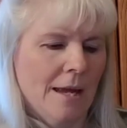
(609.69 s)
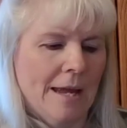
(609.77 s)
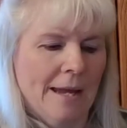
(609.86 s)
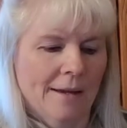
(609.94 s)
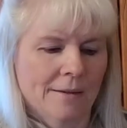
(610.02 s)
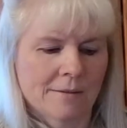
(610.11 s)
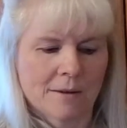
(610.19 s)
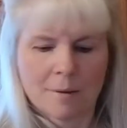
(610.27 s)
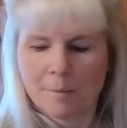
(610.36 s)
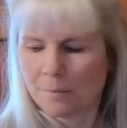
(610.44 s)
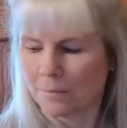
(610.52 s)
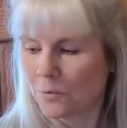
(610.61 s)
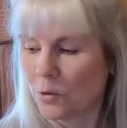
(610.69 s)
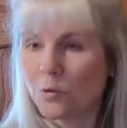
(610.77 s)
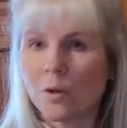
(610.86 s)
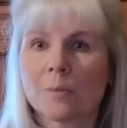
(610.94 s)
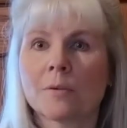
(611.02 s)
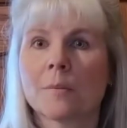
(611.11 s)
and
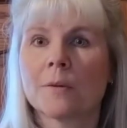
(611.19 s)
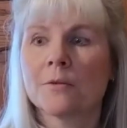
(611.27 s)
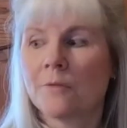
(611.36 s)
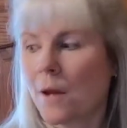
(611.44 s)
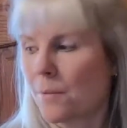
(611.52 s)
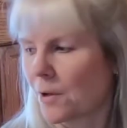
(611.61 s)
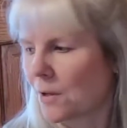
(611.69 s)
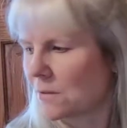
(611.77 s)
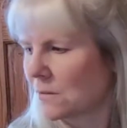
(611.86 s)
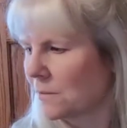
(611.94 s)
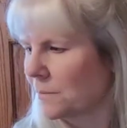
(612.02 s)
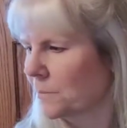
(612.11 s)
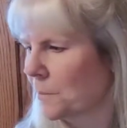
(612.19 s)
use up some of these fabrics.